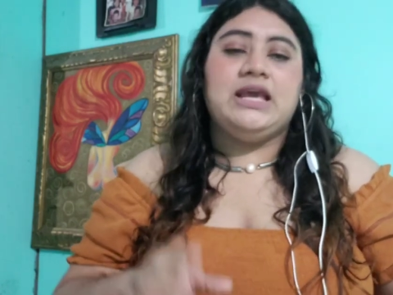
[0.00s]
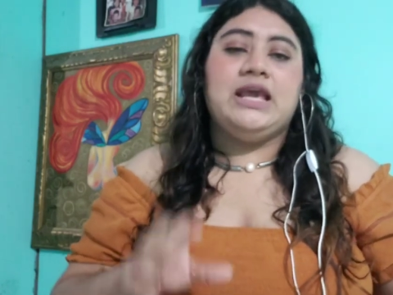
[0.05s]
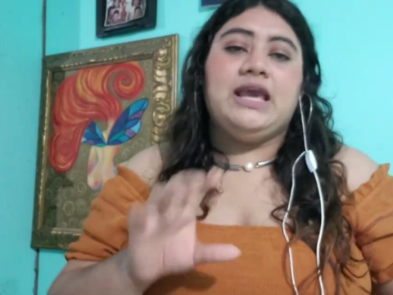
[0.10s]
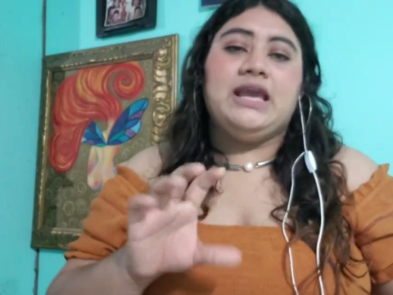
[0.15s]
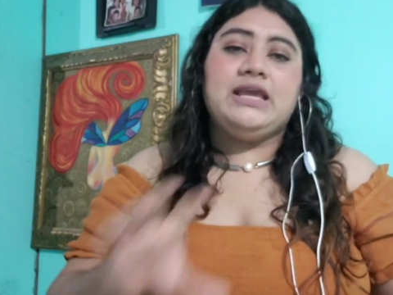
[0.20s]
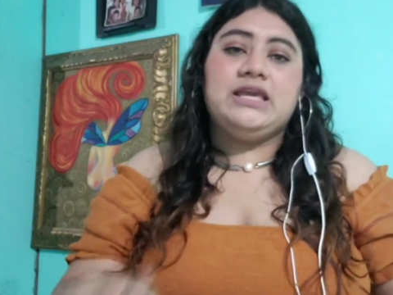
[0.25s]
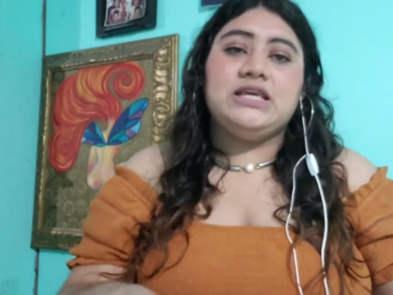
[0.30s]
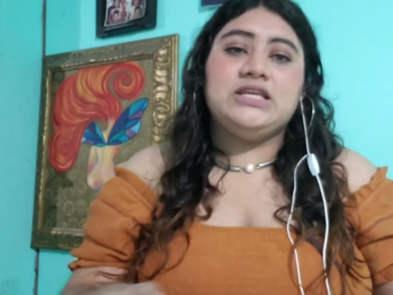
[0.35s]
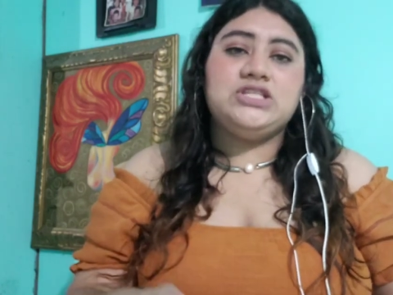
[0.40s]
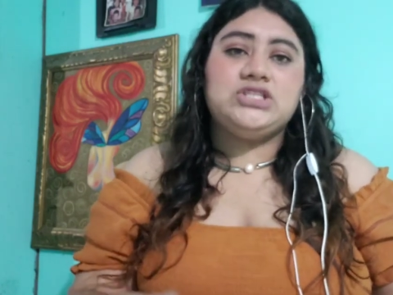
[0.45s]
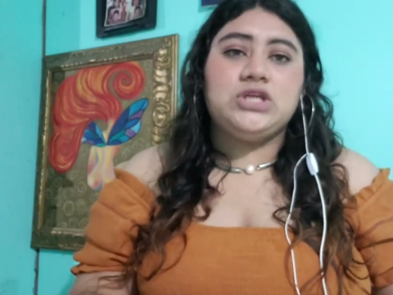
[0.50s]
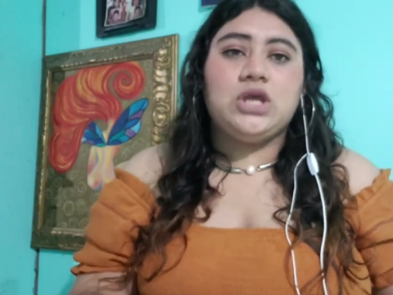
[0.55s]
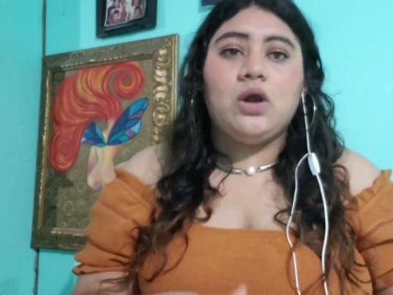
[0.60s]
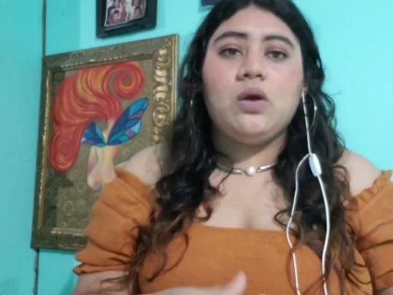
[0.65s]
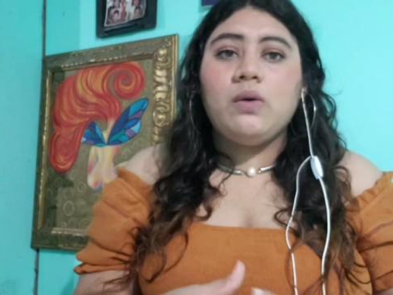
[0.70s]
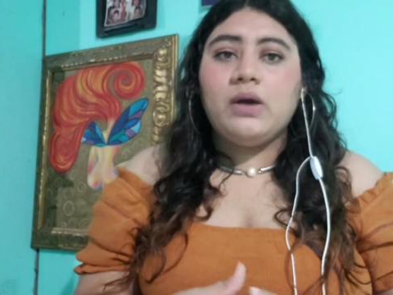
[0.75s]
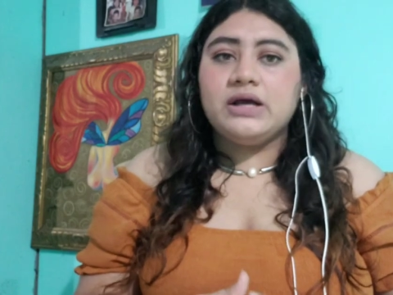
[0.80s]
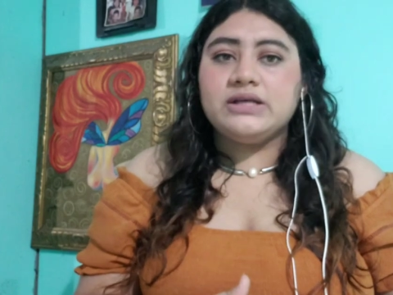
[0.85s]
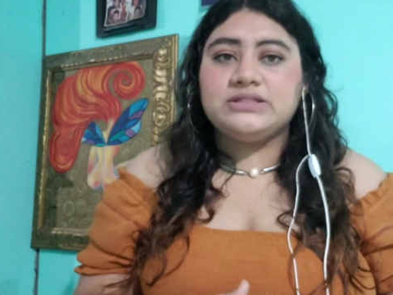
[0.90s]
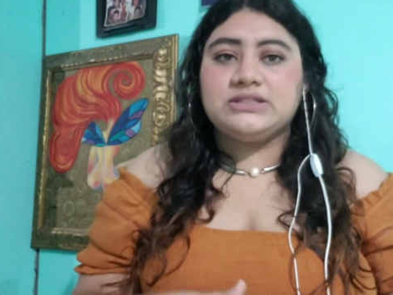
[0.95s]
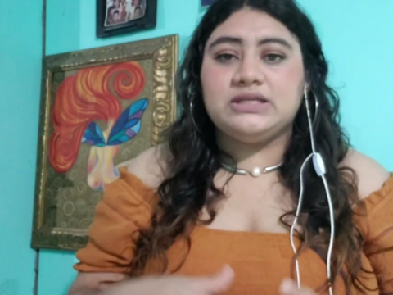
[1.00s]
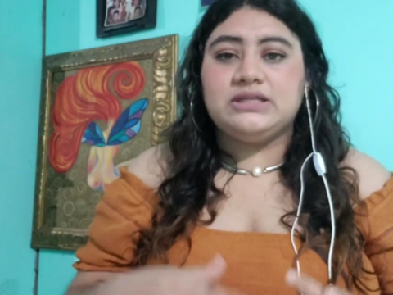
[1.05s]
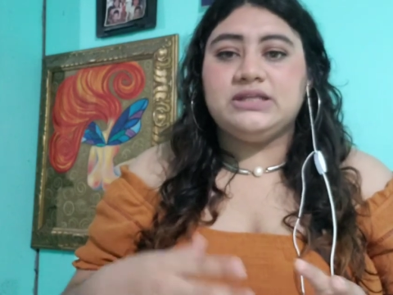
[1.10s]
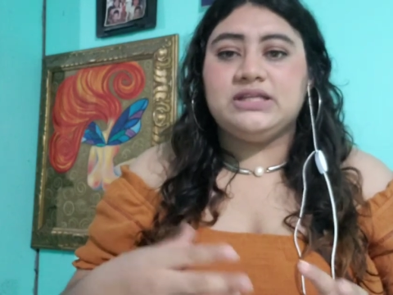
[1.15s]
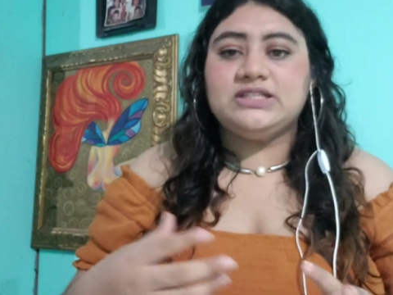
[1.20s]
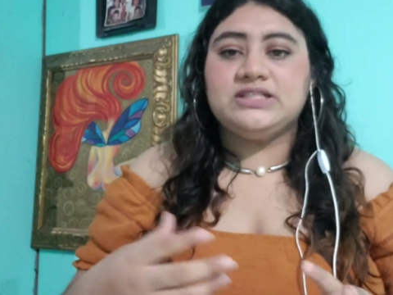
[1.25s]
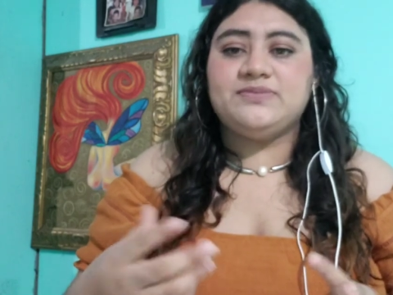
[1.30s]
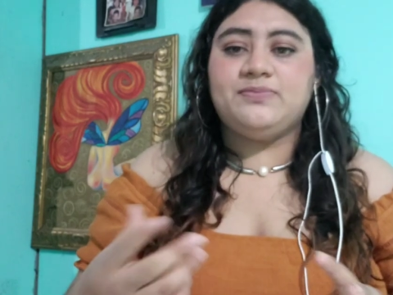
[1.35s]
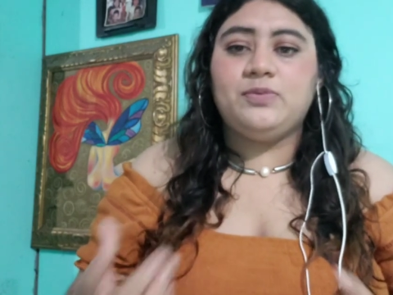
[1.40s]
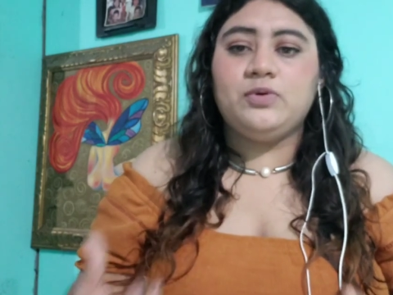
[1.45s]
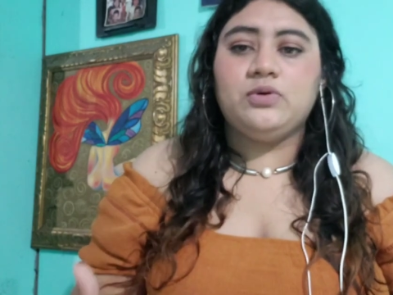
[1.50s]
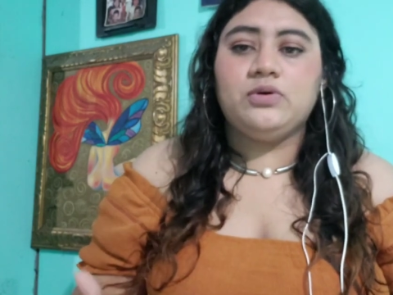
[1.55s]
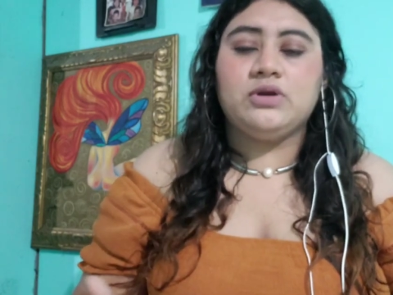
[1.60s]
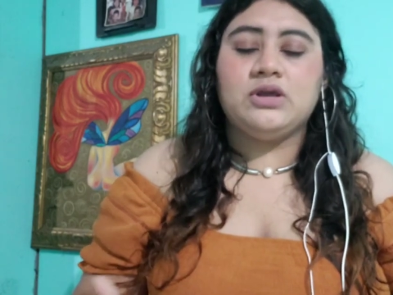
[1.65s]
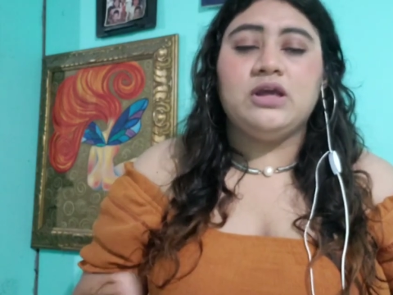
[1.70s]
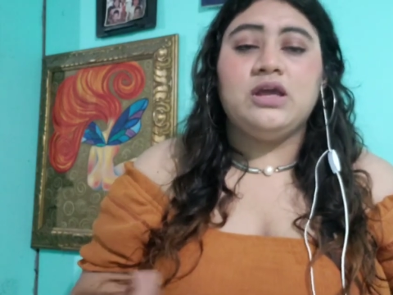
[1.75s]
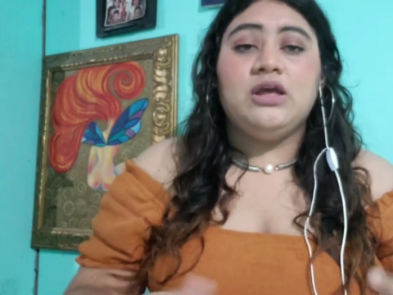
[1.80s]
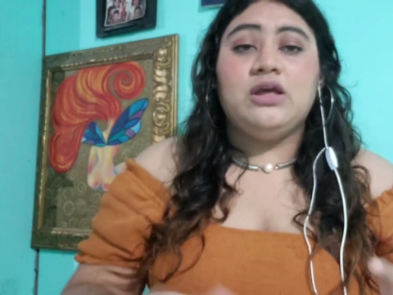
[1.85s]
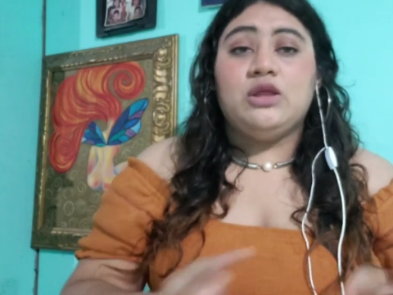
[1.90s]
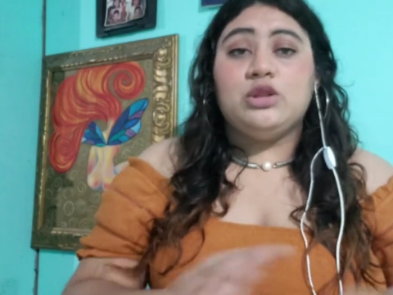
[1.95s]
and he shows us in this book
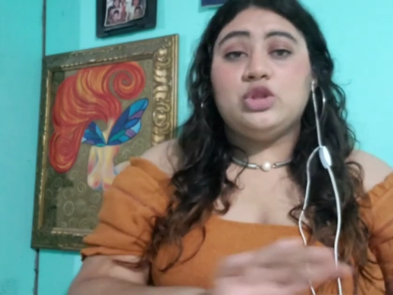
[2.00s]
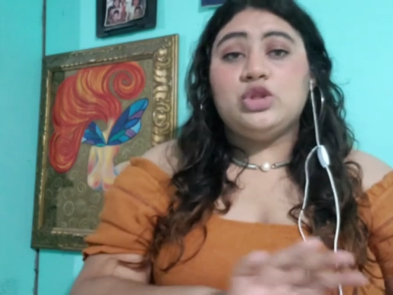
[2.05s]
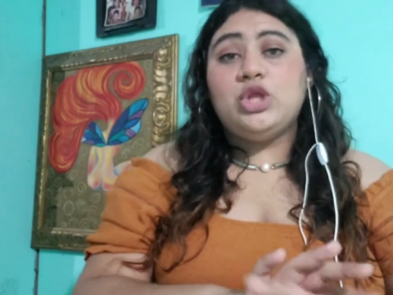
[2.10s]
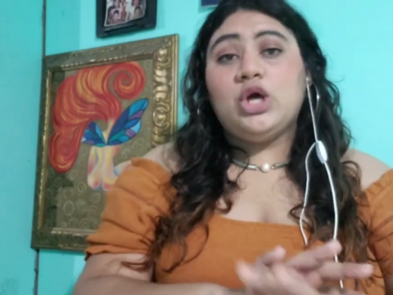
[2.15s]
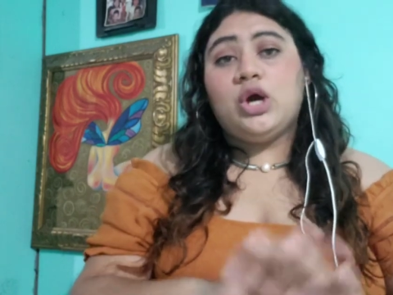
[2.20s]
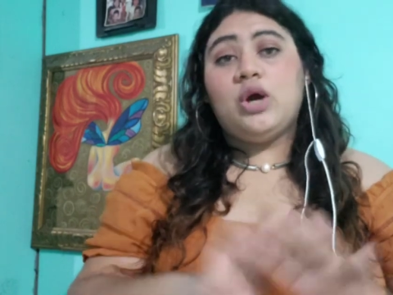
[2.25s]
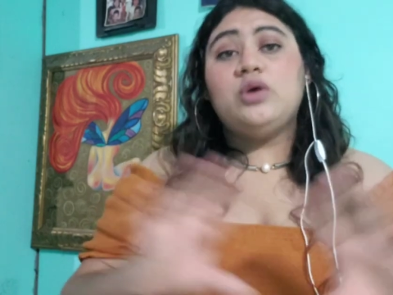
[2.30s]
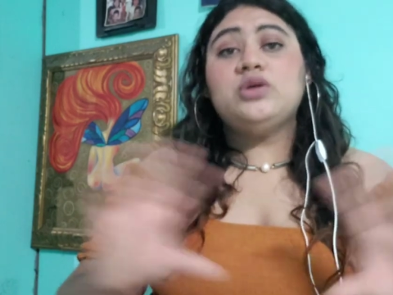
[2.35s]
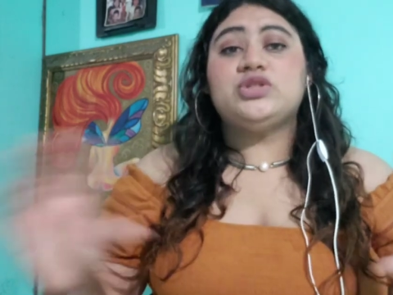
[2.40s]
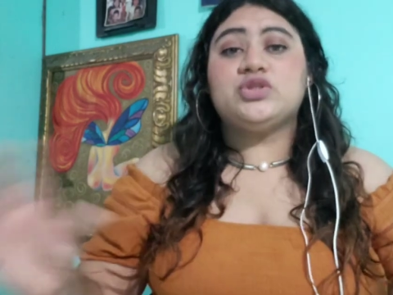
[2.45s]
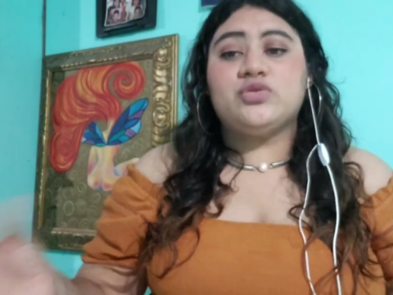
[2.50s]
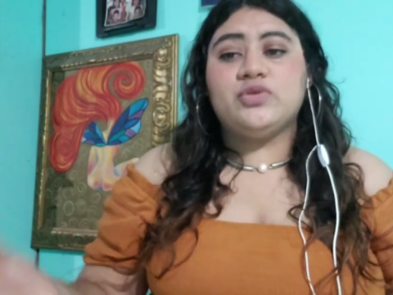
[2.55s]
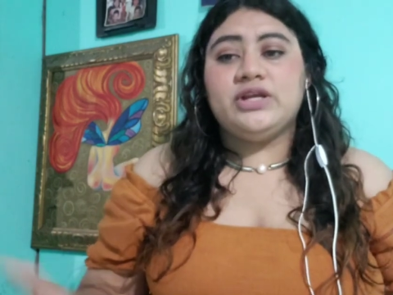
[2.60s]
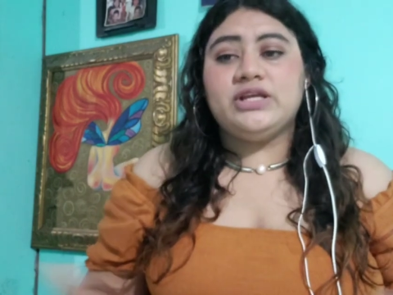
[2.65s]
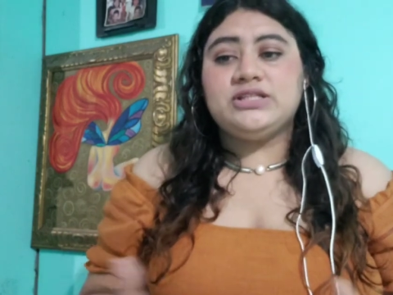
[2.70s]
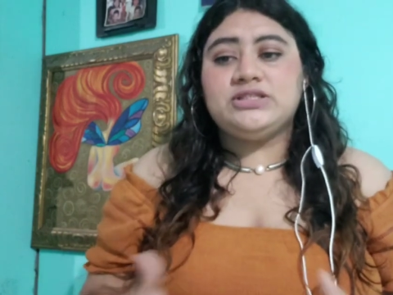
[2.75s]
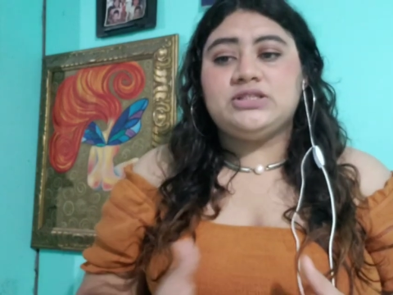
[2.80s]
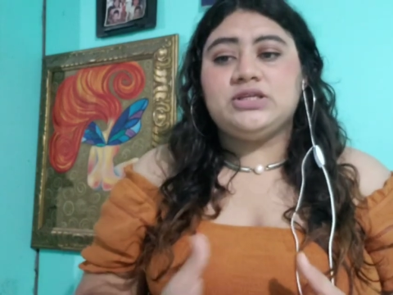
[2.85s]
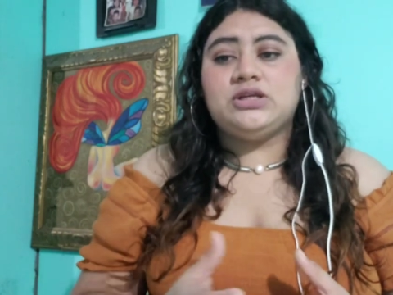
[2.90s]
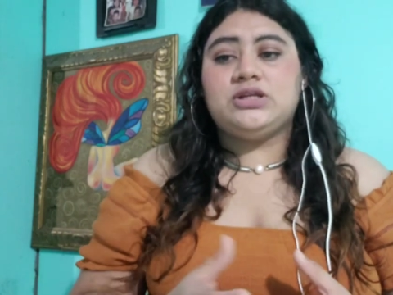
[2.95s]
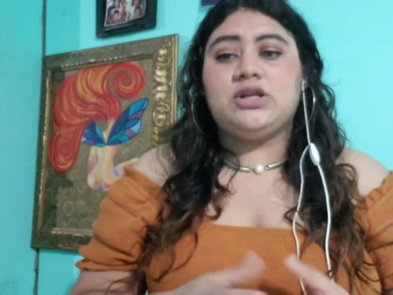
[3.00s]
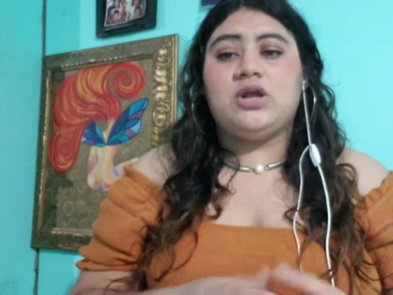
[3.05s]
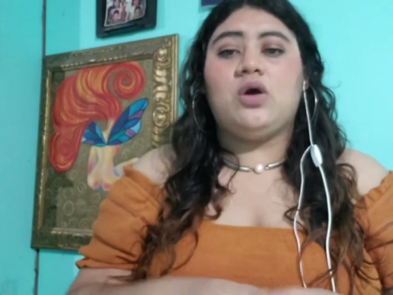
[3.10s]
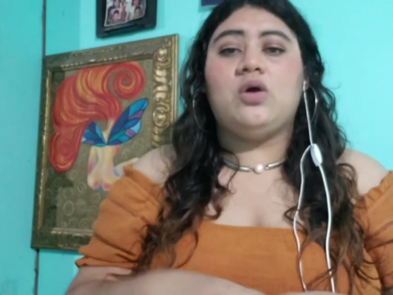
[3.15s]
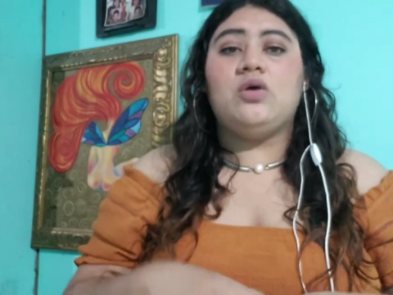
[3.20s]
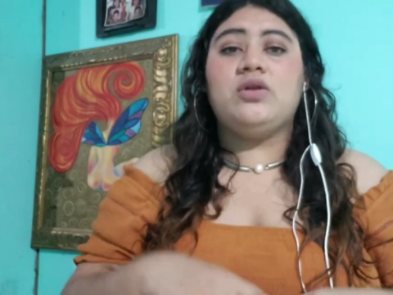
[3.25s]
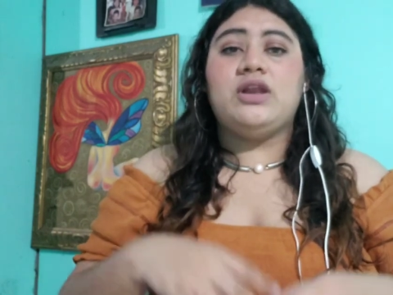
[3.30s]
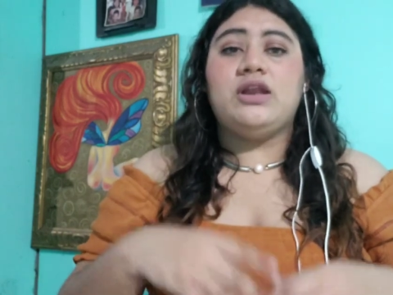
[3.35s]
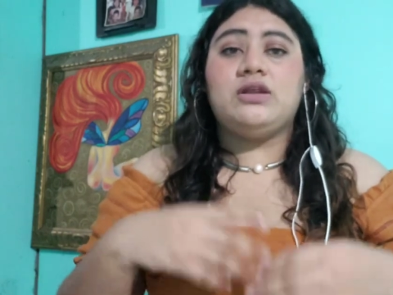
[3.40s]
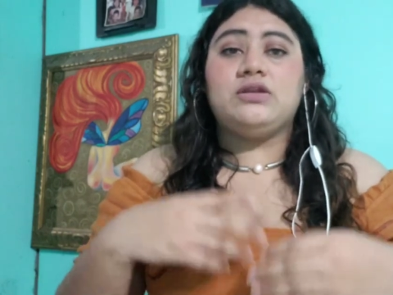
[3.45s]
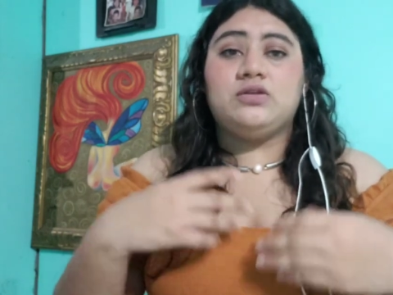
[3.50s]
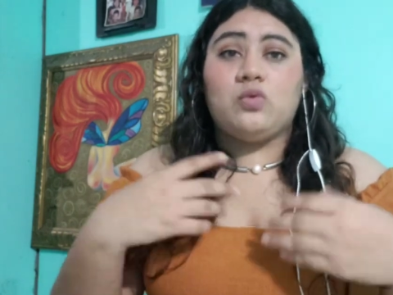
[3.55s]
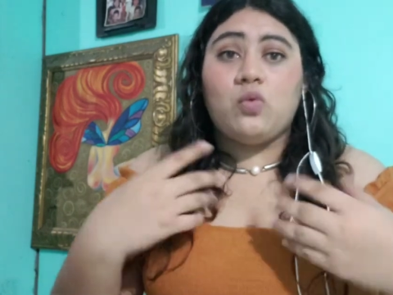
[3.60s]
those reasons on